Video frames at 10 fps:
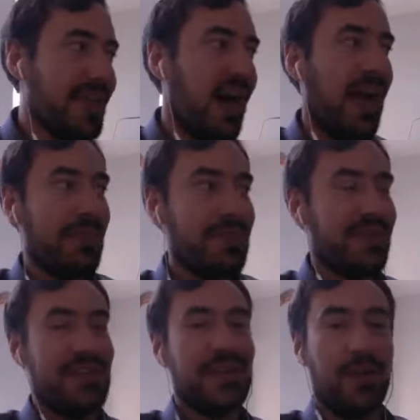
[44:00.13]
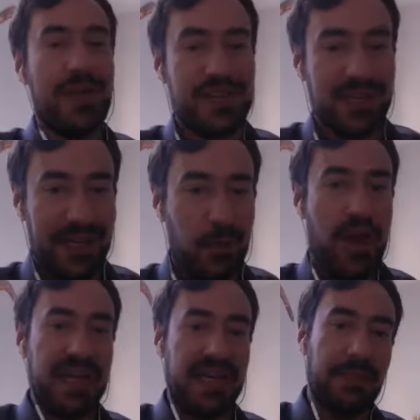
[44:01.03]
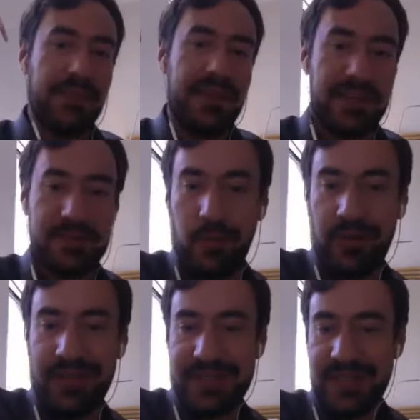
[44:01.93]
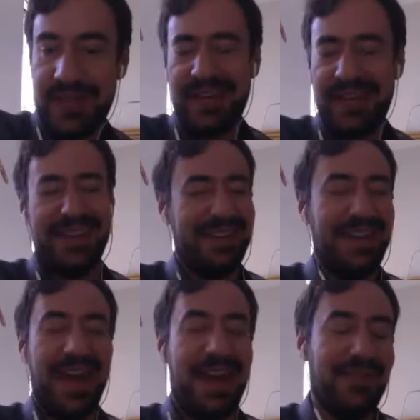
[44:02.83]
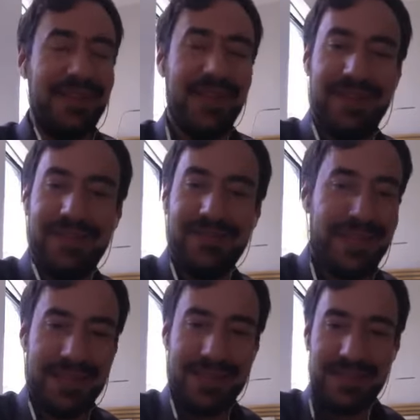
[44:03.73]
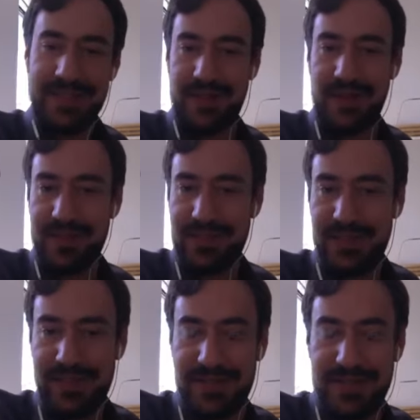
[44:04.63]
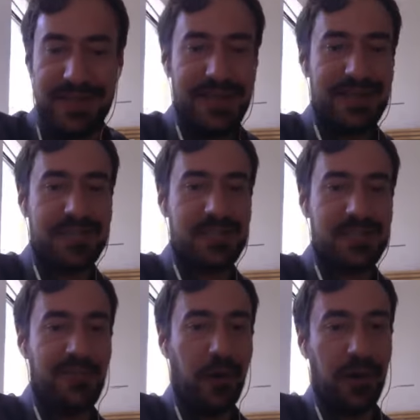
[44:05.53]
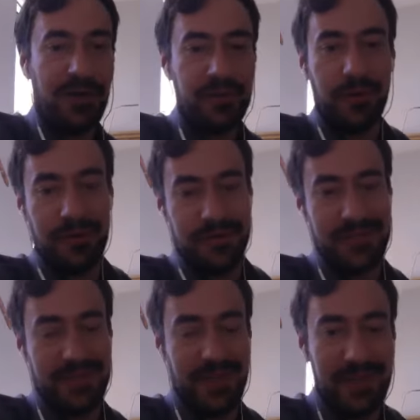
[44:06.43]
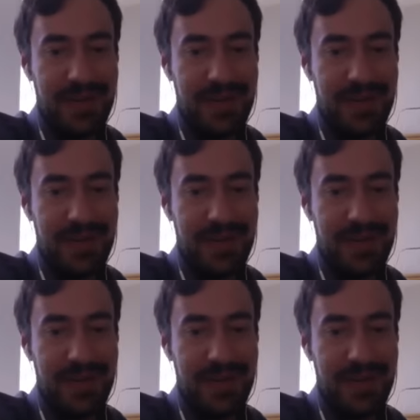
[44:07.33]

time into the equation, like waking up the next morning and saying, "You're like, nah, we can't, we can't take this on. It's it's it's too far off course." So